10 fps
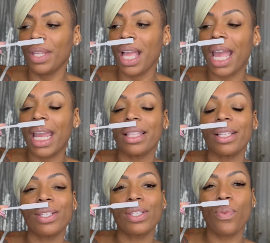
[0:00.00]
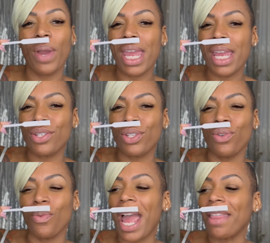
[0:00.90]
I get the suede
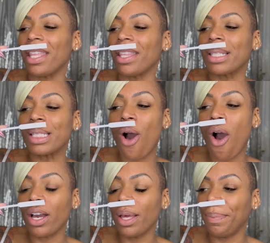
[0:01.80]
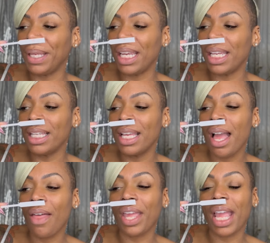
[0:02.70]
too, and then the tonka bean,
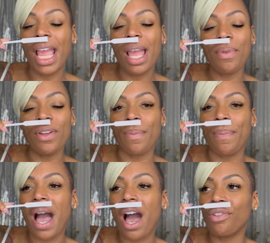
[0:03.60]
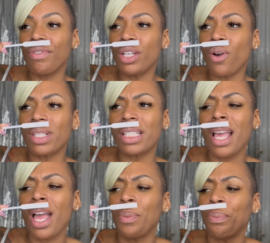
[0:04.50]
the amber and the powdery notes
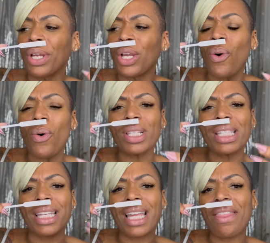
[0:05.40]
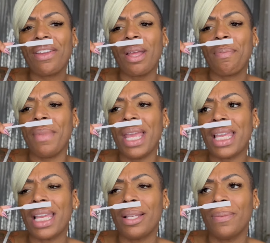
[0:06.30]
bring it all together and
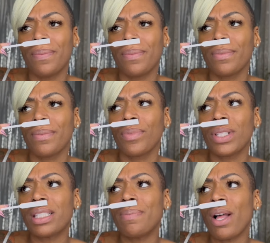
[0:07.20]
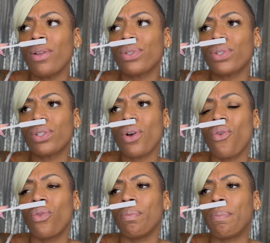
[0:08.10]
make it smell
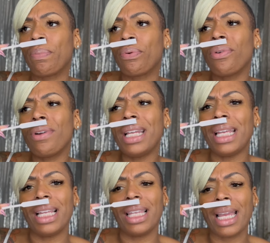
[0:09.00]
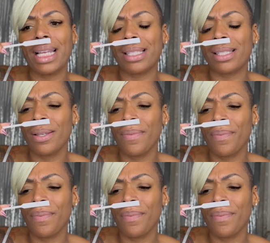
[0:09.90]
so pretty. Like it's,